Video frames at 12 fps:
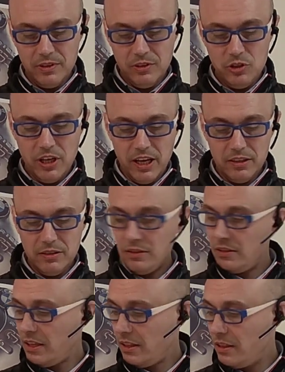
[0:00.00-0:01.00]

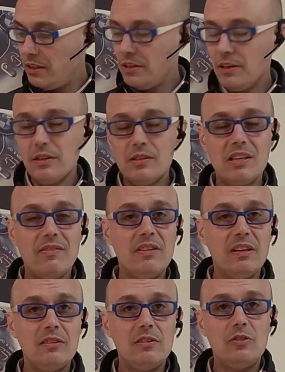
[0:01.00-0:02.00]
checked that the
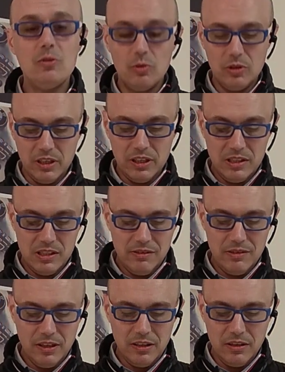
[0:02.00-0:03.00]
790 Duke and the
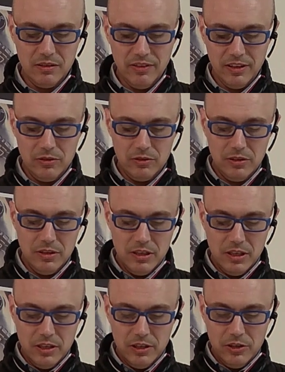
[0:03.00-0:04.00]
790 Adventure
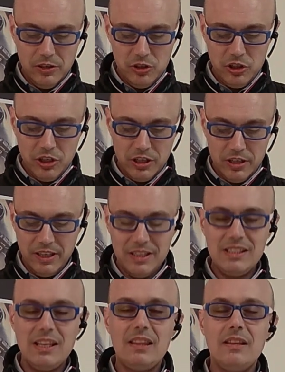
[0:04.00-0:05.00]
shared
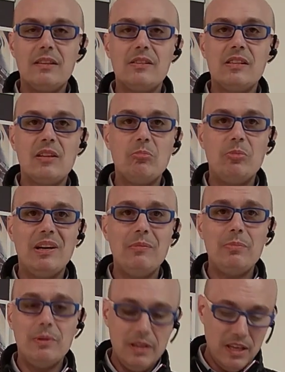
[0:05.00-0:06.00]
exactly the same
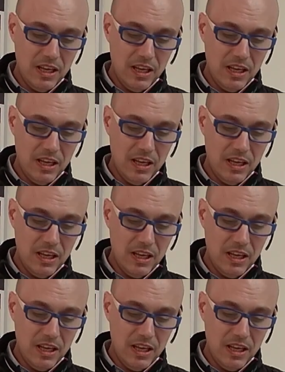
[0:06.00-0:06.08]
pump,